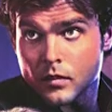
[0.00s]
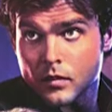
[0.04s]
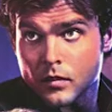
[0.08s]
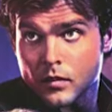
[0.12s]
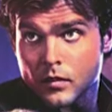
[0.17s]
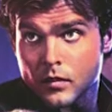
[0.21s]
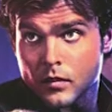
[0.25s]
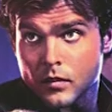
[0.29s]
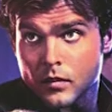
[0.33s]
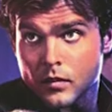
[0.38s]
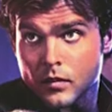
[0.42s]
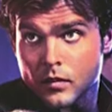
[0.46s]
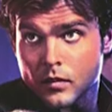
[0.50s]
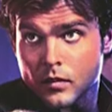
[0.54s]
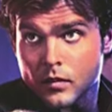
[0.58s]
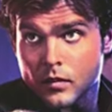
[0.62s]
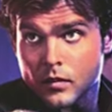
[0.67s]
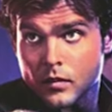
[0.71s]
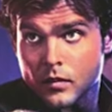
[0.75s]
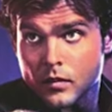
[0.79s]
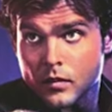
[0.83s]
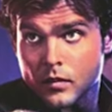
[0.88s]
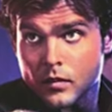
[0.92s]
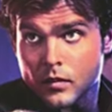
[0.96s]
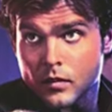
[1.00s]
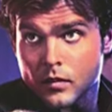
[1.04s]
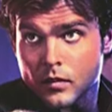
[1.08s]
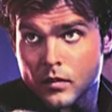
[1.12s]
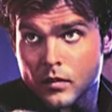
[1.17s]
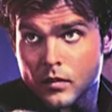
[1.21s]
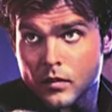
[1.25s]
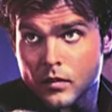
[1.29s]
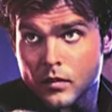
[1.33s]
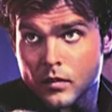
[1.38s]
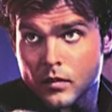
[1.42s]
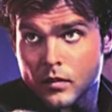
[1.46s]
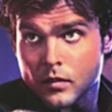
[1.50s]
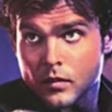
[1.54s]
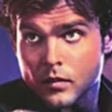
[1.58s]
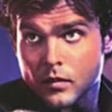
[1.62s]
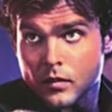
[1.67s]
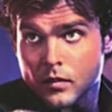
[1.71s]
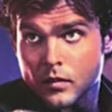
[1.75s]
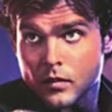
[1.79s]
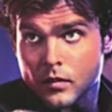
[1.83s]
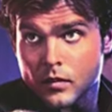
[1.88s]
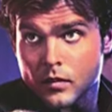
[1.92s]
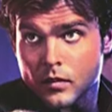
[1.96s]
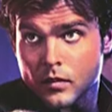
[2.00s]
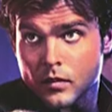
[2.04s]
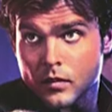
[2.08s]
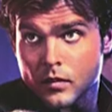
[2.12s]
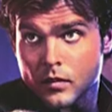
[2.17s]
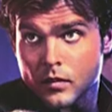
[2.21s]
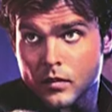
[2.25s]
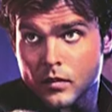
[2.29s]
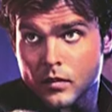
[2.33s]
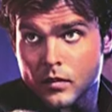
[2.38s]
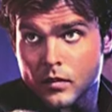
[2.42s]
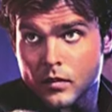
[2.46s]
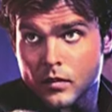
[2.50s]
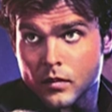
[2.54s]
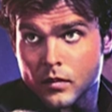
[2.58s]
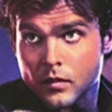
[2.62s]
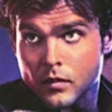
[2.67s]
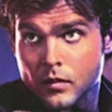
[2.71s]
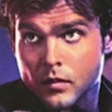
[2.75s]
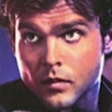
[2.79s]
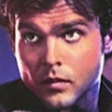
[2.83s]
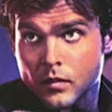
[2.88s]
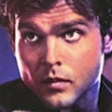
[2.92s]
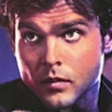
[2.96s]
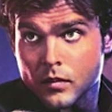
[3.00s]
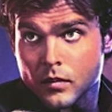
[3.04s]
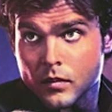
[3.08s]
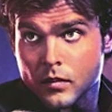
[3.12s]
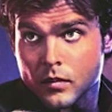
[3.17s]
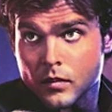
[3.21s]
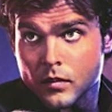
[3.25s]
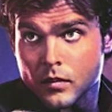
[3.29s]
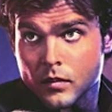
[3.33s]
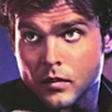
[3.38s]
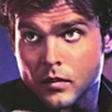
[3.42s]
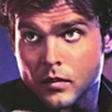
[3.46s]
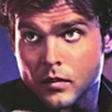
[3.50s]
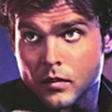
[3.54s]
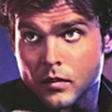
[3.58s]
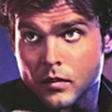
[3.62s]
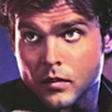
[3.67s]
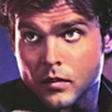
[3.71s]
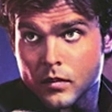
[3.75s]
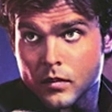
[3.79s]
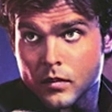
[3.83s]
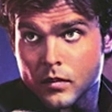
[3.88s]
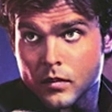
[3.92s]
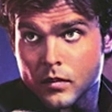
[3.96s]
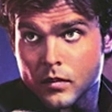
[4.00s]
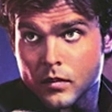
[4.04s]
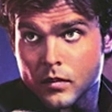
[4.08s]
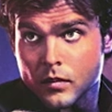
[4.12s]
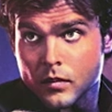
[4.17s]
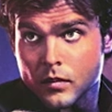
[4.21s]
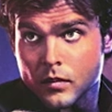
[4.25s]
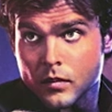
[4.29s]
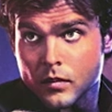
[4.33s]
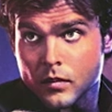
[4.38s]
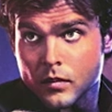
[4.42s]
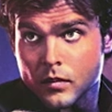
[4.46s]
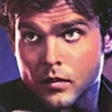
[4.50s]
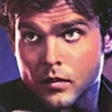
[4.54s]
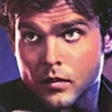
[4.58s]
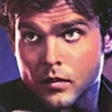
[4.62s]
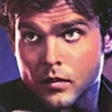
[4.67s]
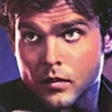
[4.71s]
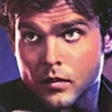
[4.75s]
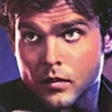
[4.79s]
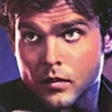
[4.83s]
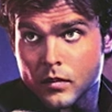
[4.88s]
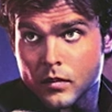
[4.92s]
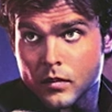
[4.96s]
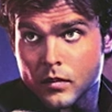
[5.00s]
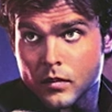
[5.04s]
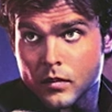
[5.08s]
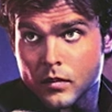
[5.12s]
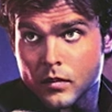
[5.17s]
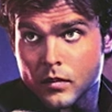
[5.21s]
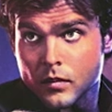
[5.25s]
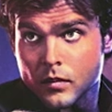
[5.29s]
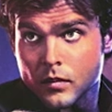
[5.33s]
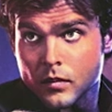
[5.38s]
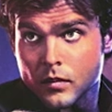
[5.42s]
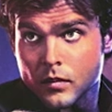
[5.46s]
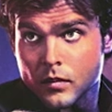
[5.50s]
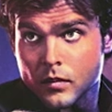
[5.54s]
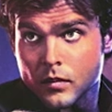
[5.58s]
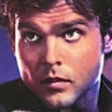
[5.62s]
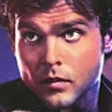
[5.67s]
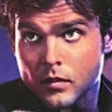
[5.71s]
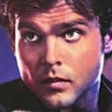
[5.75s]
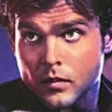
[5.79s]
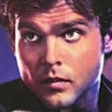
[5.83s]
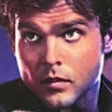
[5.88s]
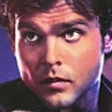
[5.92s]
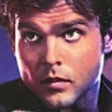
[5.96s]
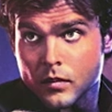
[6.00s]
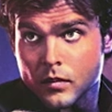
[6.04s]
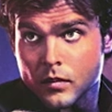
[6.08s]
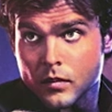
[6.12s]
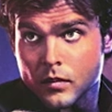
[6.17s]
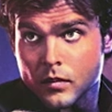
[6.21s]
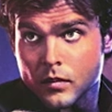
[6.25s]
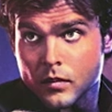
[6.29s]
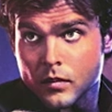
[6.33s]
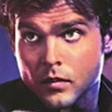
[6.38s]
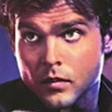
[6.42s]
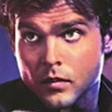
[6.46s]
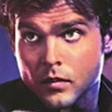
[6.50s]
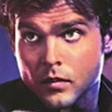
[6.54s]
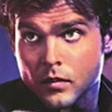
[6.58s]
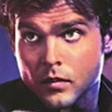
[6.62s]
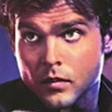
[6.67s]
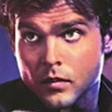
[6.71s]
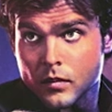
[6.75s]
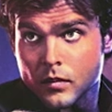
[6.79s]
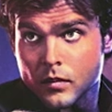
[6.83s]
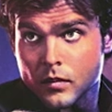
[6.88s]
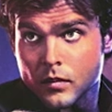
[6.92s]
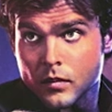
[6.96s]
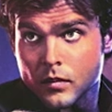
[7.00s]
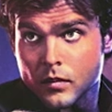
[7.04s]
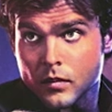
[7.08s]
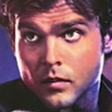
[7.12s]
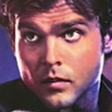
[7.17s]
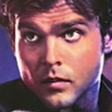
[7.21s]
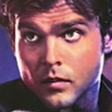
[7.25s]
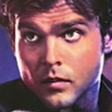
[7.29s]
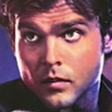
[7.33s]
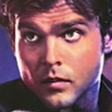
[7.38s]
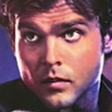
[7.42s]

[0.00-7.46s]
(not speaking)